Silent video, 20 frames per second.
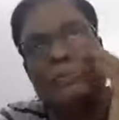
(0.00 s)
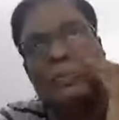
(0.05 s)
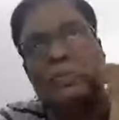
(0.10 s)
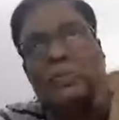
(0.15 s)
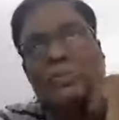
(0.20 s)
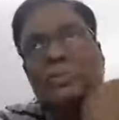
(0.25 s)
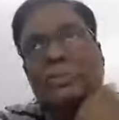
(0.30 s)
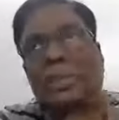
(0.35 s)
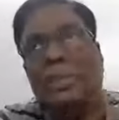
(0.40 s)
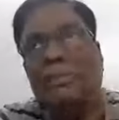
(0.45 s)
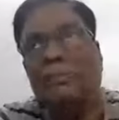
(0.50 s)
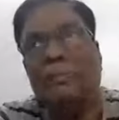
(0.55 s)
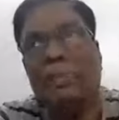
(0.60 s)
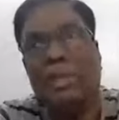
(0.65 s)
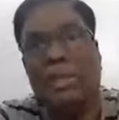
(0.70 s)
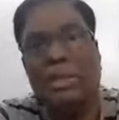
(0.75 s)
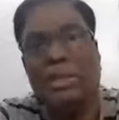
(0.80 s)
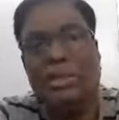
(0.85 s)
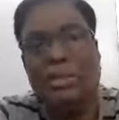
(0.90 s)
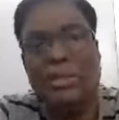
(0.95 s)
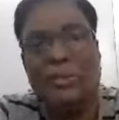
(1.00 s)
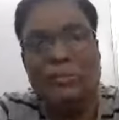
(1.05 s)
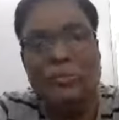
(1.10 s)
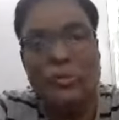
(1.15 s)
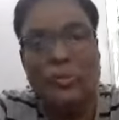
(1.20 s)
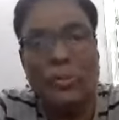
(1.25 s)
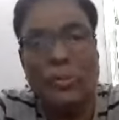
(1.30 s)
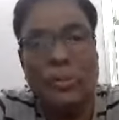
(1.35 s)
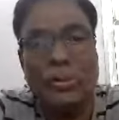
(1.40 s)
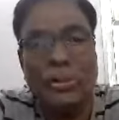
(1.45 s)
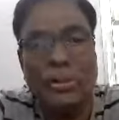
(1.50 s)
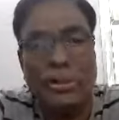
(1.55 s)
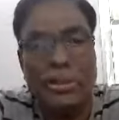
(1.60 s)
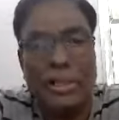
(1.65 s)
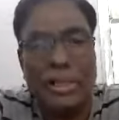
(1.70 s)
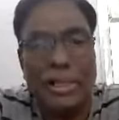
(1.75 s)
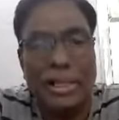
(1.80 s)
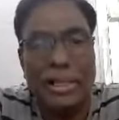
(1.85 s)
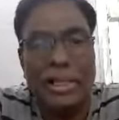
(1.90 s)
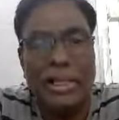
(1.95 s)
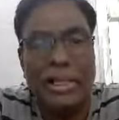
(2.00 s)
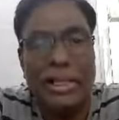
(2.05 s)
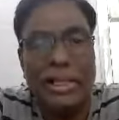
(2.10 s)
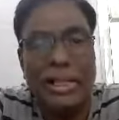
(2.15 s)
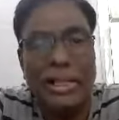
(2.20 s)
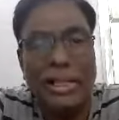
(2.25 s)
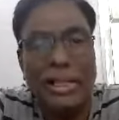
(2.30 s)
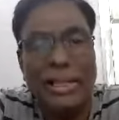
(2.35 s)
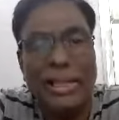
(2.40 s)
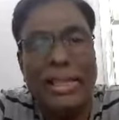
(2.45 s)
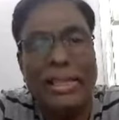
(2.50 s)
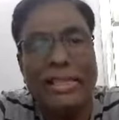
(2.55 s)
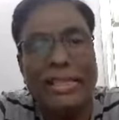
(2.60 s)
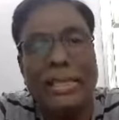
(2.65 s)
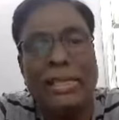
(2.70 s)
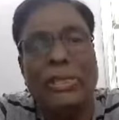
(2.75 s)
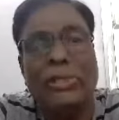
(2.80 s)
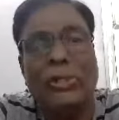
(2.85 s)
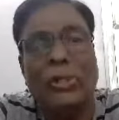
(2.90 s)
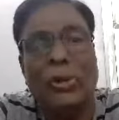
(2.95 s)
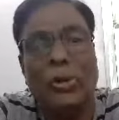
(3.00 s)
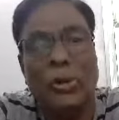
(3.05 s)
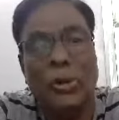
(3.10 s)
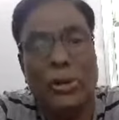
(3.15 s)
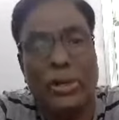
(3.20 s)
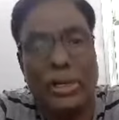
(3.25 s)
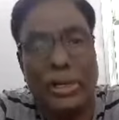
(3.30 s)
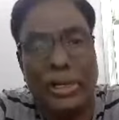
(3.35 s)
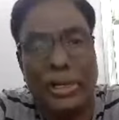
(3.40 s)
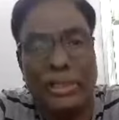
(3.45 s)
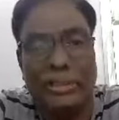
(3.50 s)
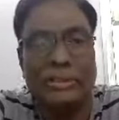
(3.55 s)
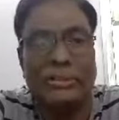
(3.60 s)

Same way, if you put a indole ring